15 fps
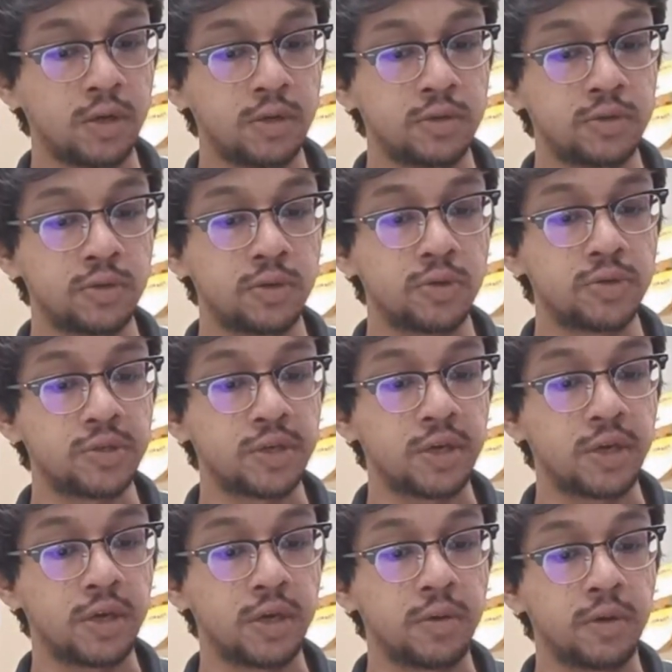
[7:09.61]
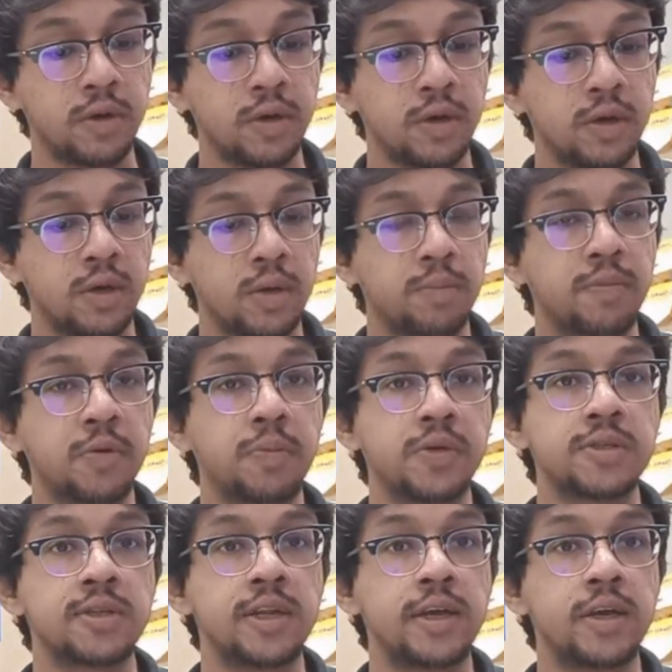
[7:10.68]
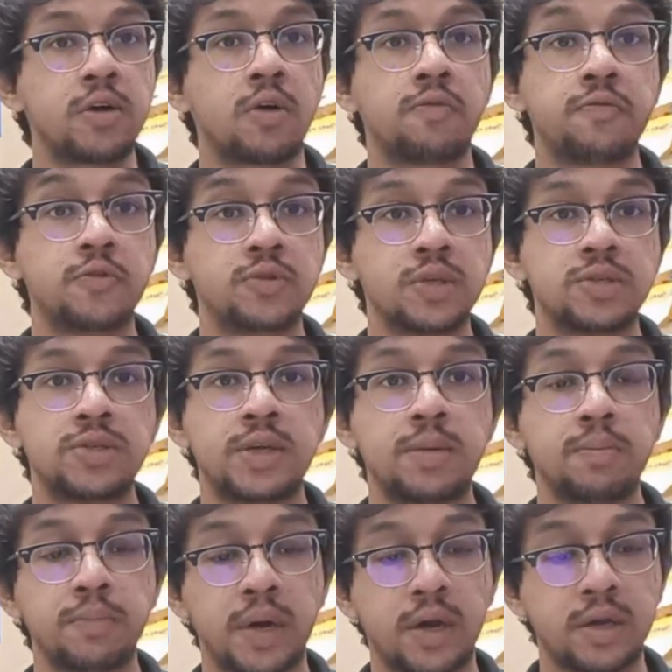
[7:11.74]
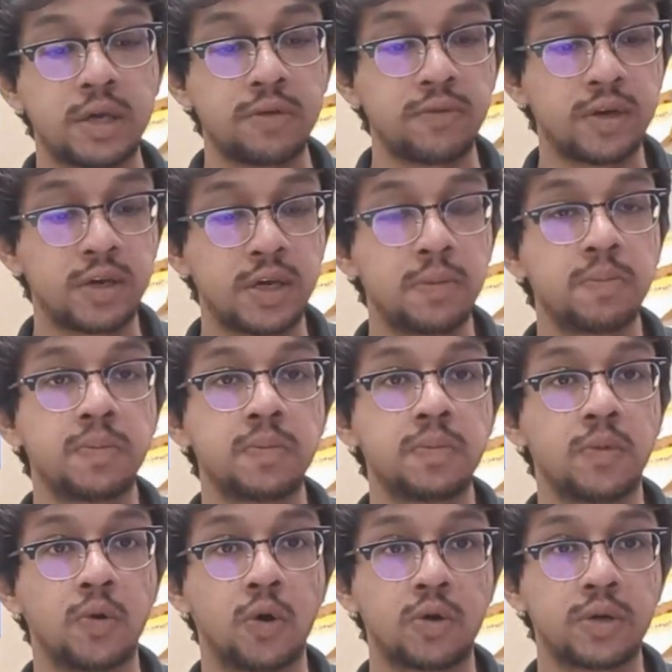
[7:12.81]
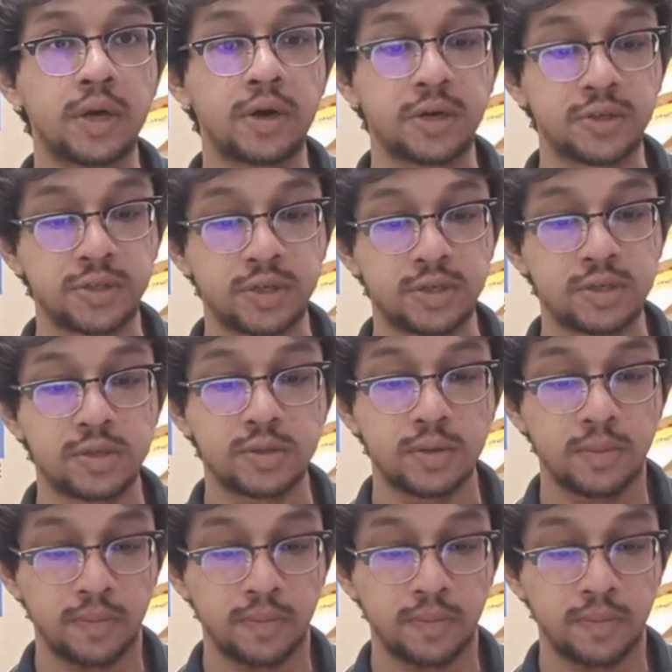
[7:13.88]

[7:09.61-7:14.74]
So she purposely confuses him by giving him wrong directions